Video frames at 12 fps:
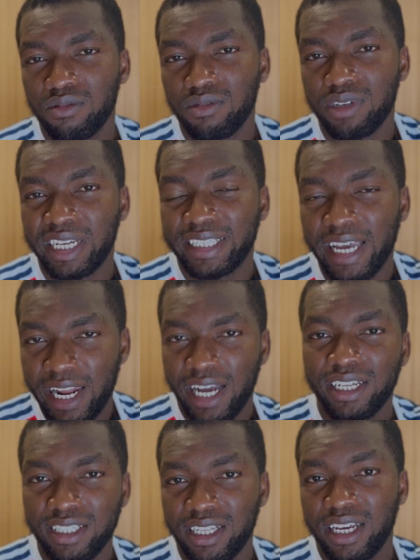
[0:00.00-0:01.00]
the teller,
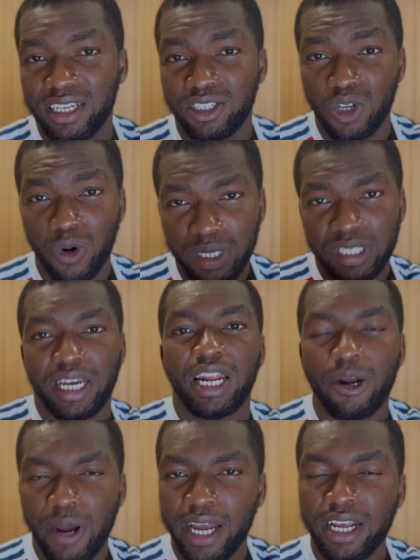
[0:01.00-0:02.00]
the storyteller,
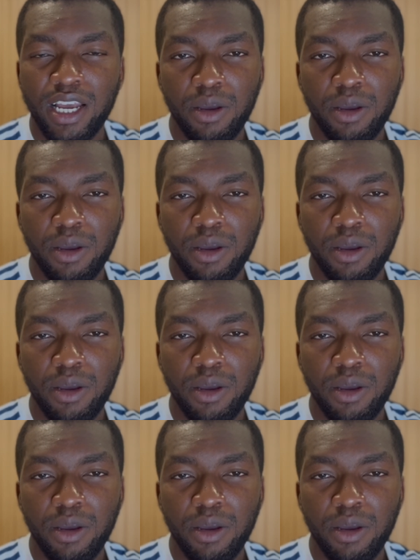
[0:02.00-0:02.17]
right?